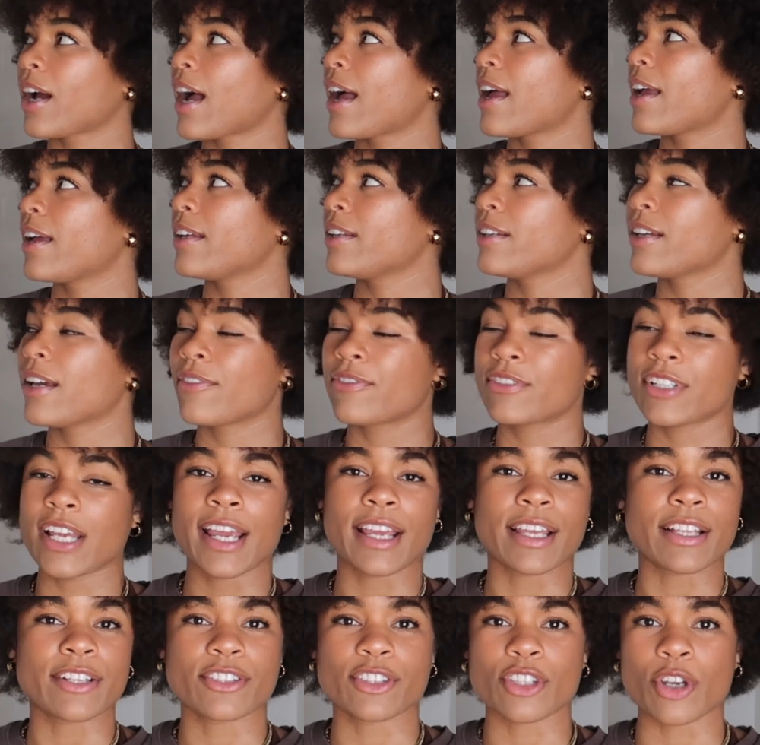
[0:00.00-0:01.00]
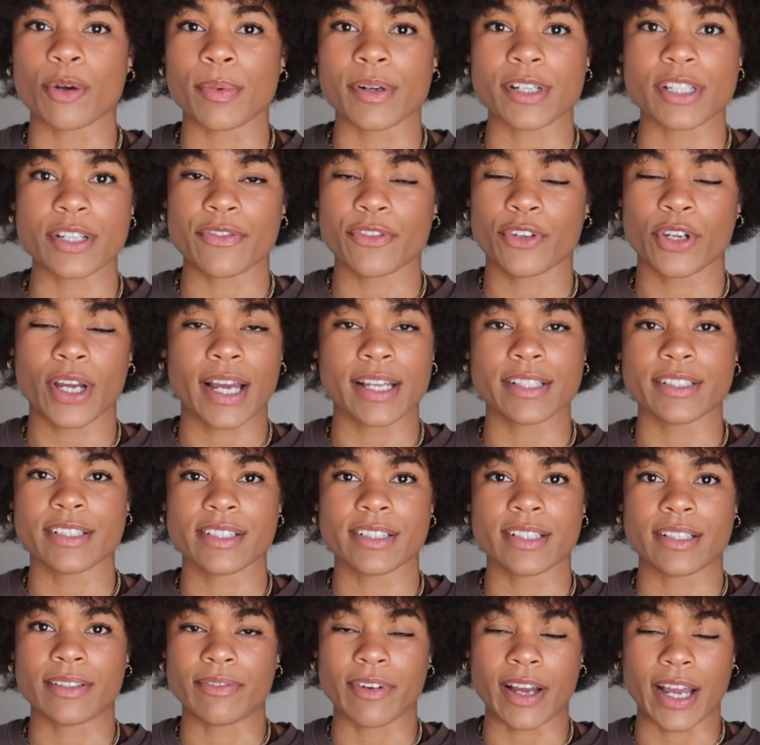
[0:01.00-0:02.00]
I have taken so much of you
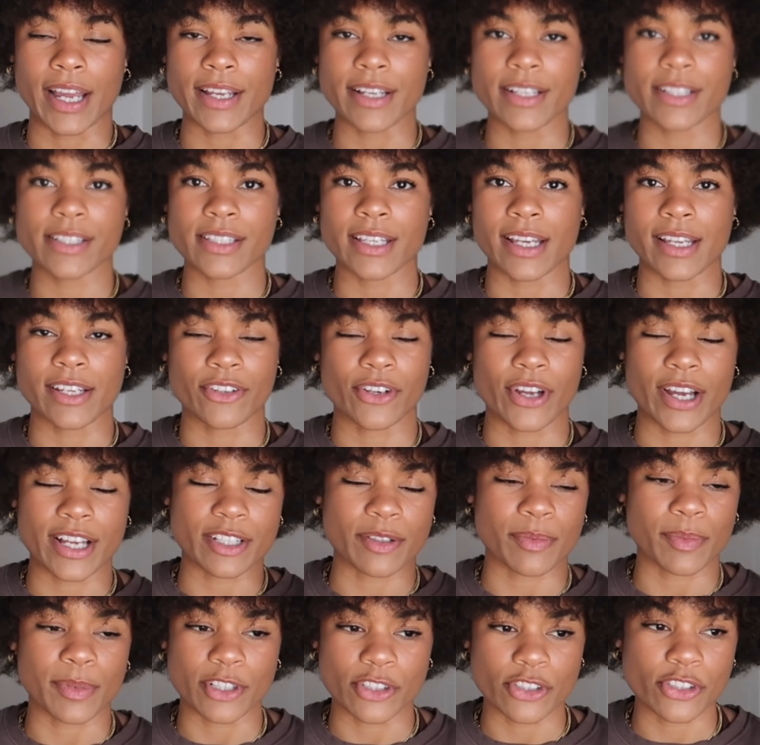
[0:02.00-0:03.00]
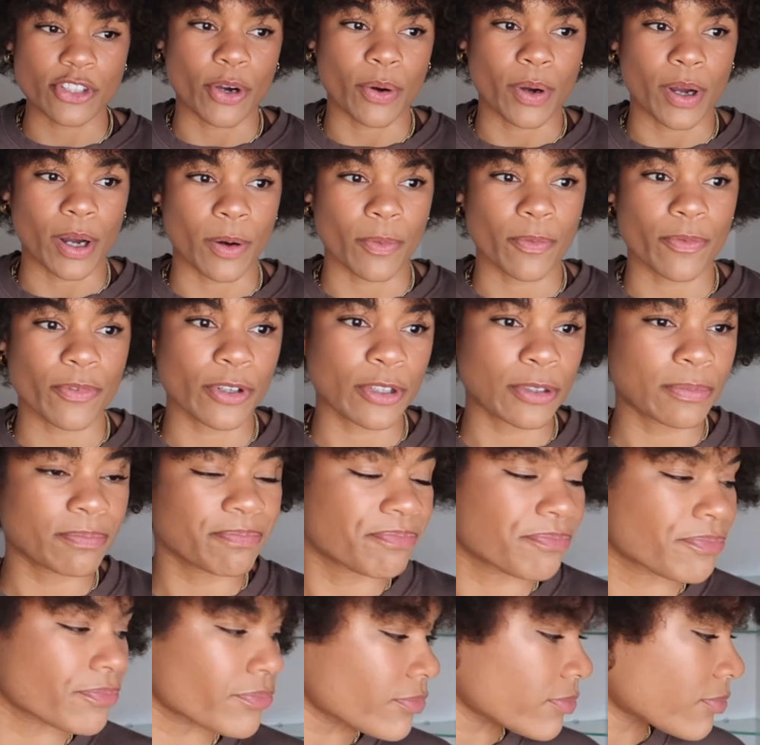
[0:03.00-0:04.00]
guys' advice and you guys have been so
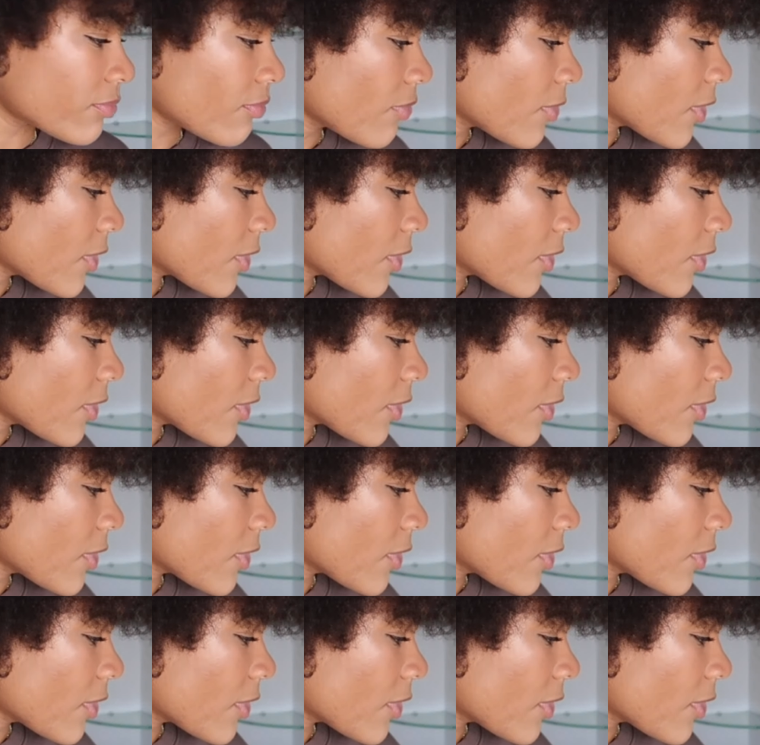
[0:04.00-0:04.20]
helpful.